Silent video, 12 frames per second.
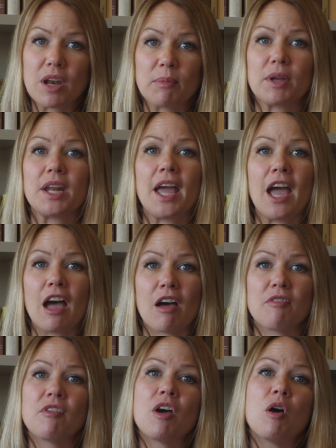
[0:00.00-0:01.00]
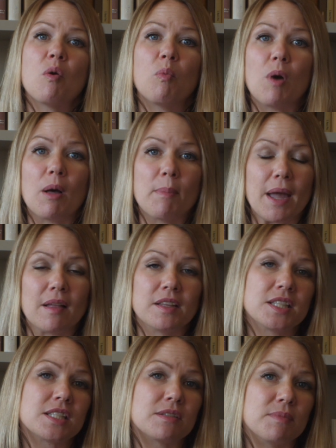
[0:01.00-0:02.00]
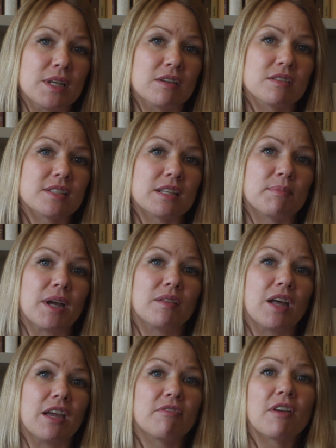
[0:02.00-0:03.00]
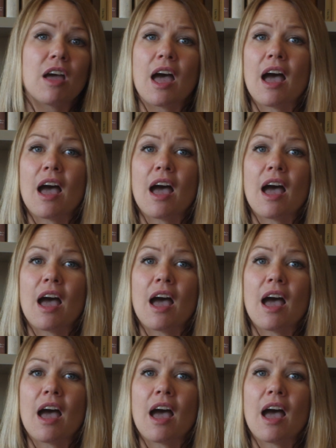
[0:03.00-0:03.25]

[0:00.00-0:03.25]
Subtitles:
that I'm going to have well-balanced meals in my life.